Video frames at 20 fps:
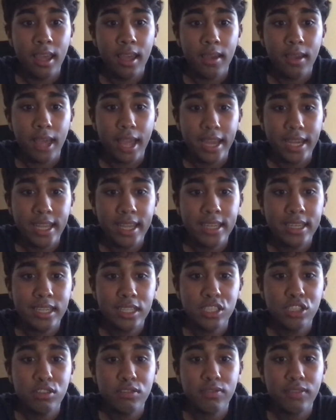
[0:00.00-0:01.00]
Any
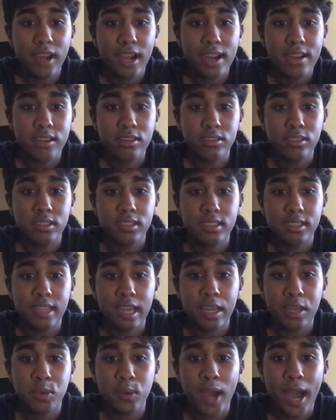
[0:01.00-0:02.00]
additional factors
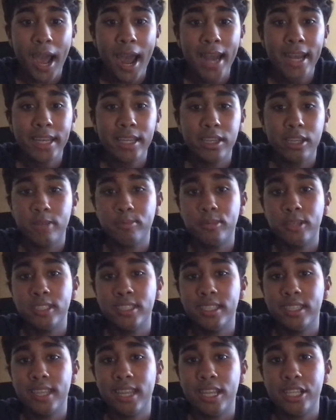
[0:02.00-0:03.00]
that you added in your
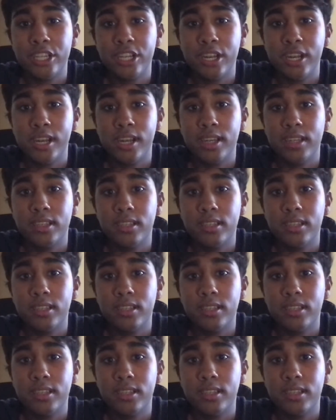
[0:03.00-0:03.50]
presentation